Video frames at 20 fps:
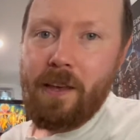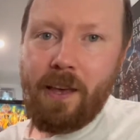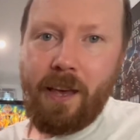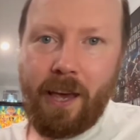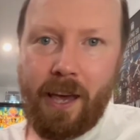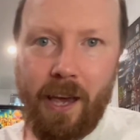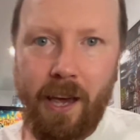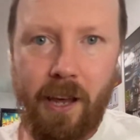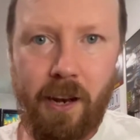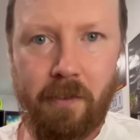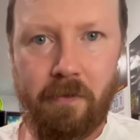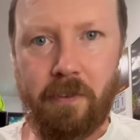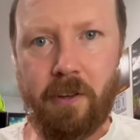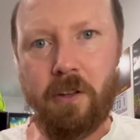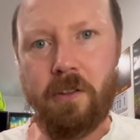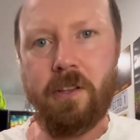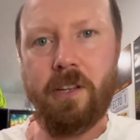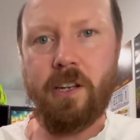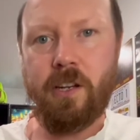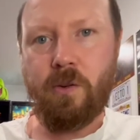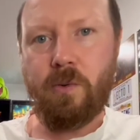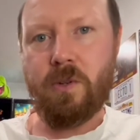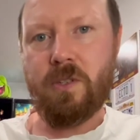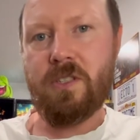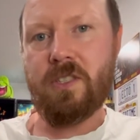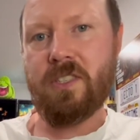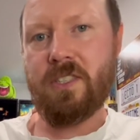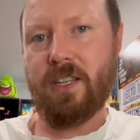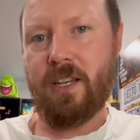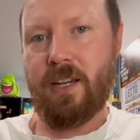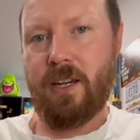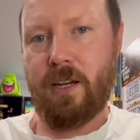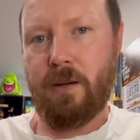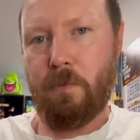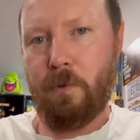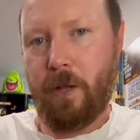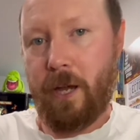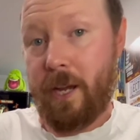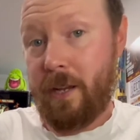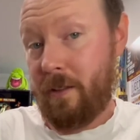and I felt that I was
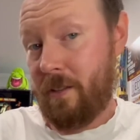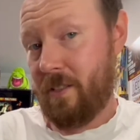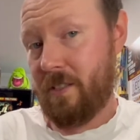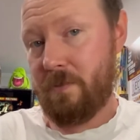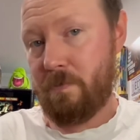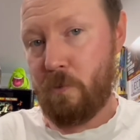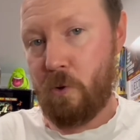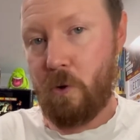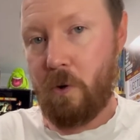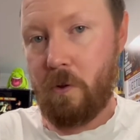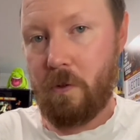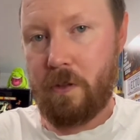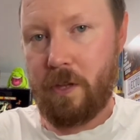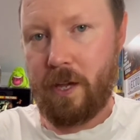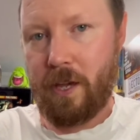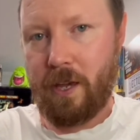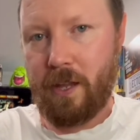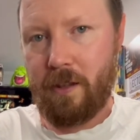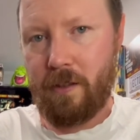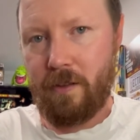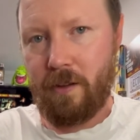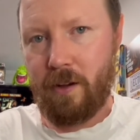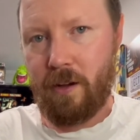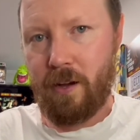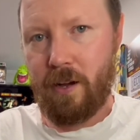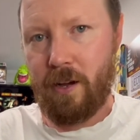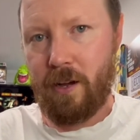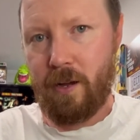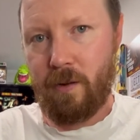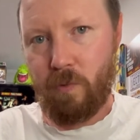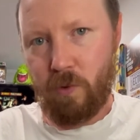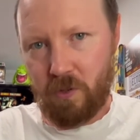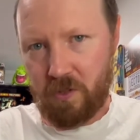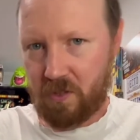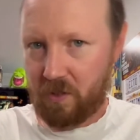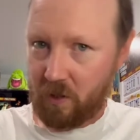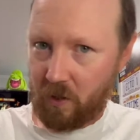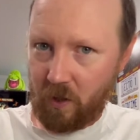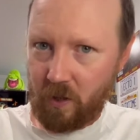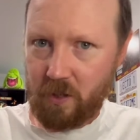uh, playing this more than I
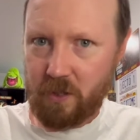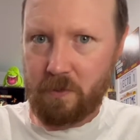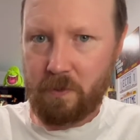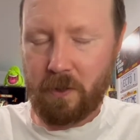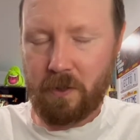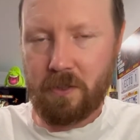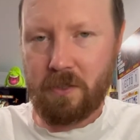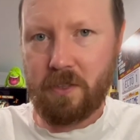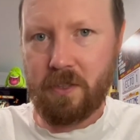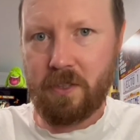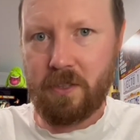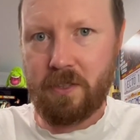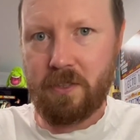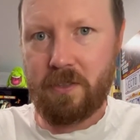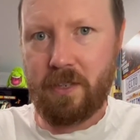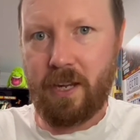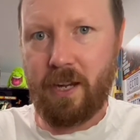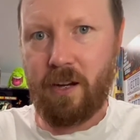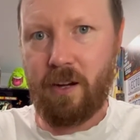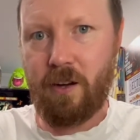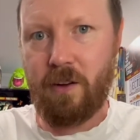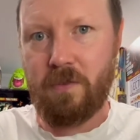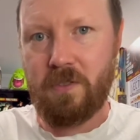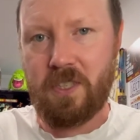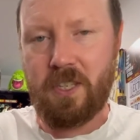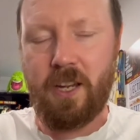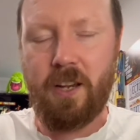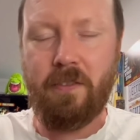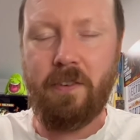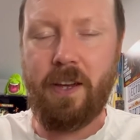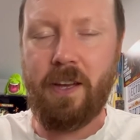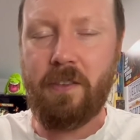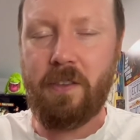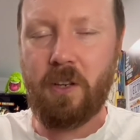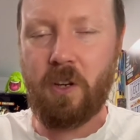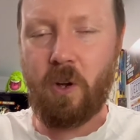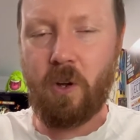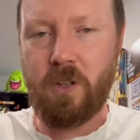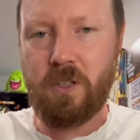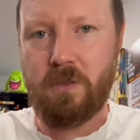was the Ghostbusters. Now, obviously, I've had
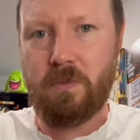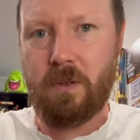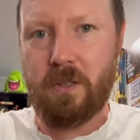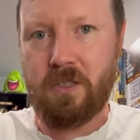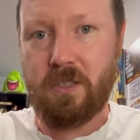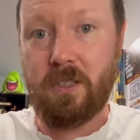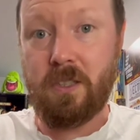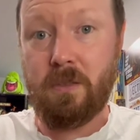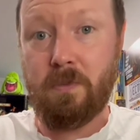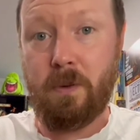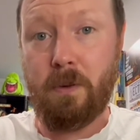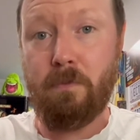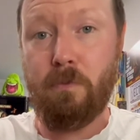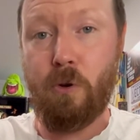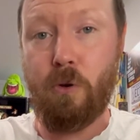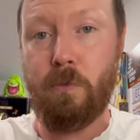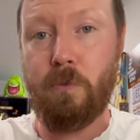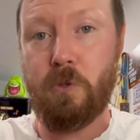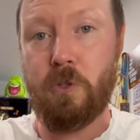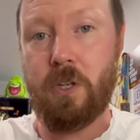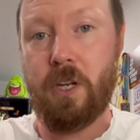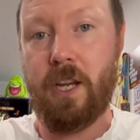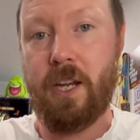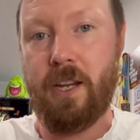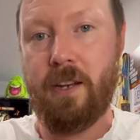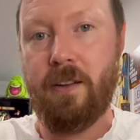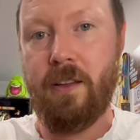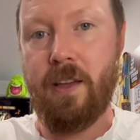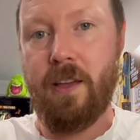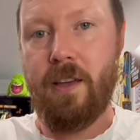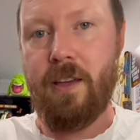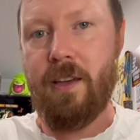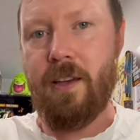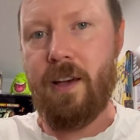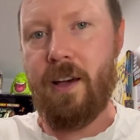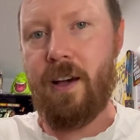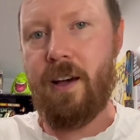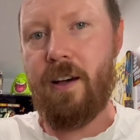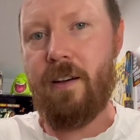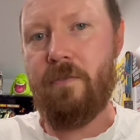the Ghostbusters pinball machine
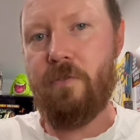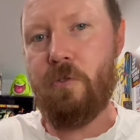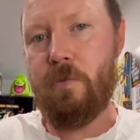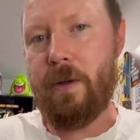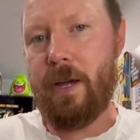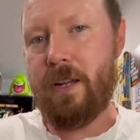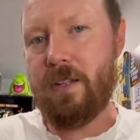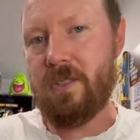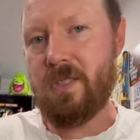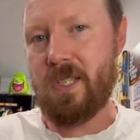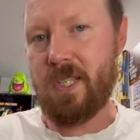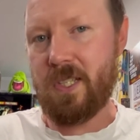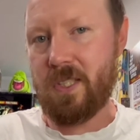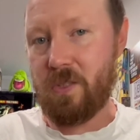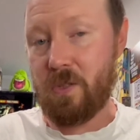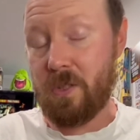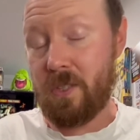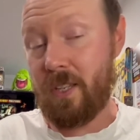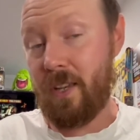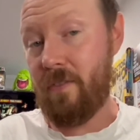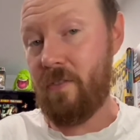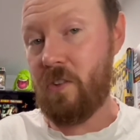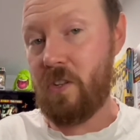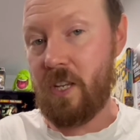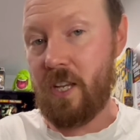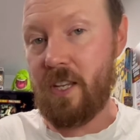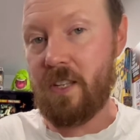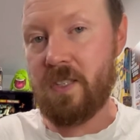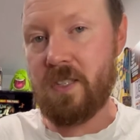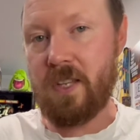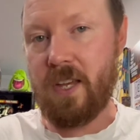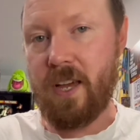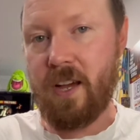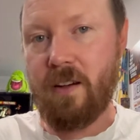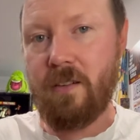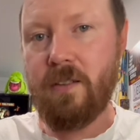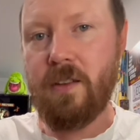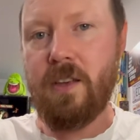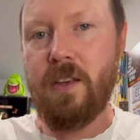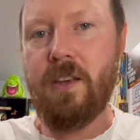uh, for about six or seven years
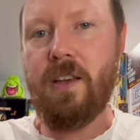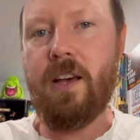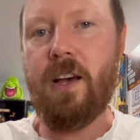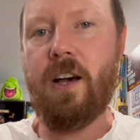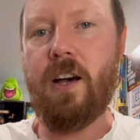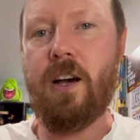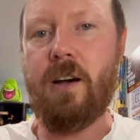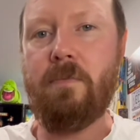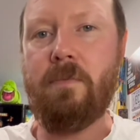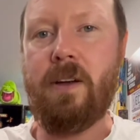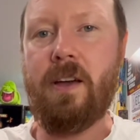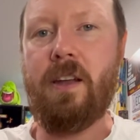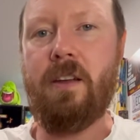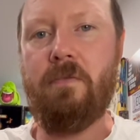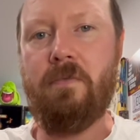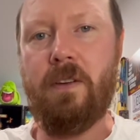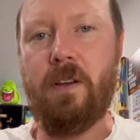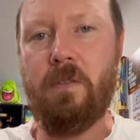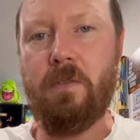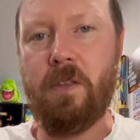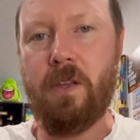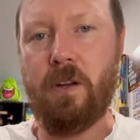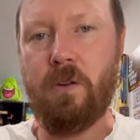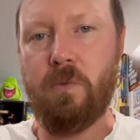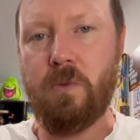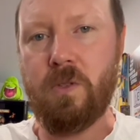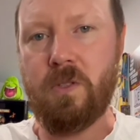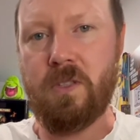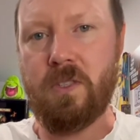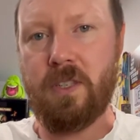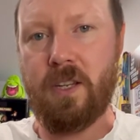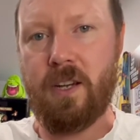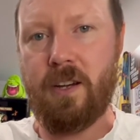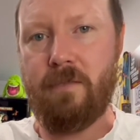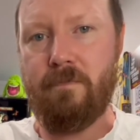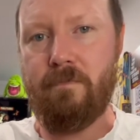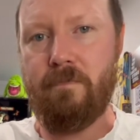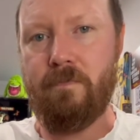now, um, and I felt that it was, um,